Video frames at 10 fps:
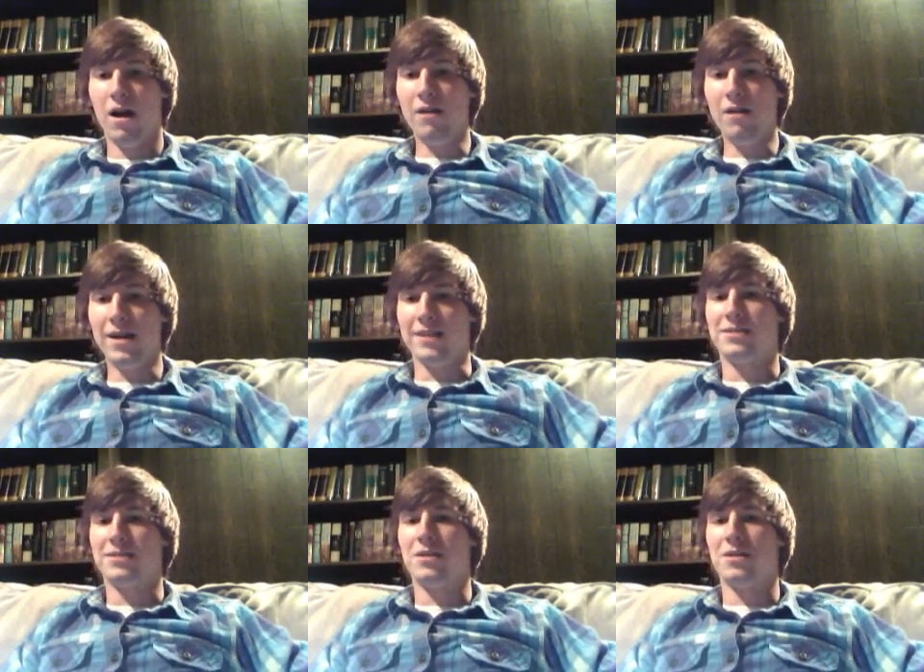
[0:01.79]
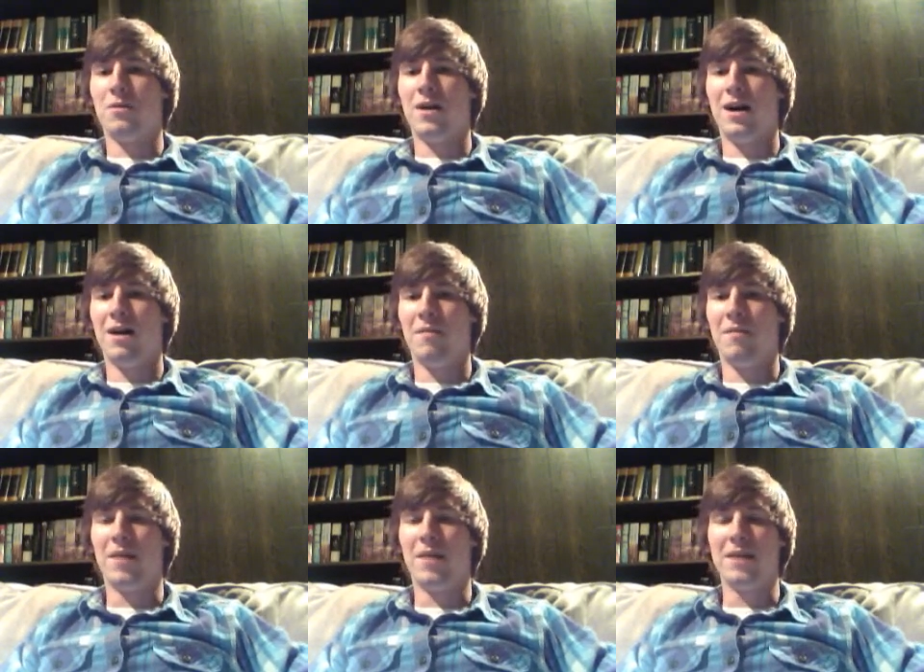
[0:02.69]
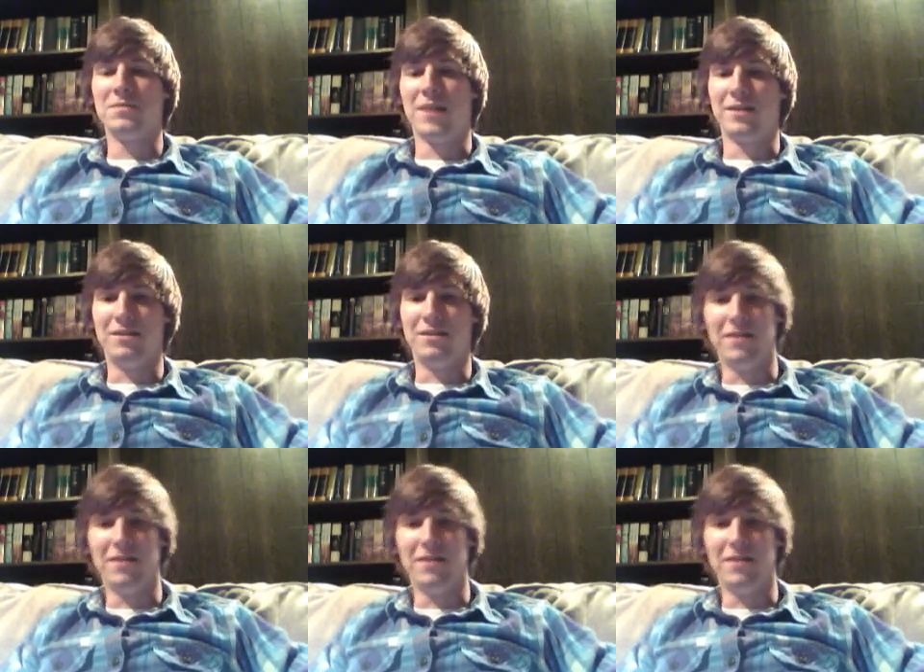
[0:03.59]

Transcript: Alright, so my name's Michael,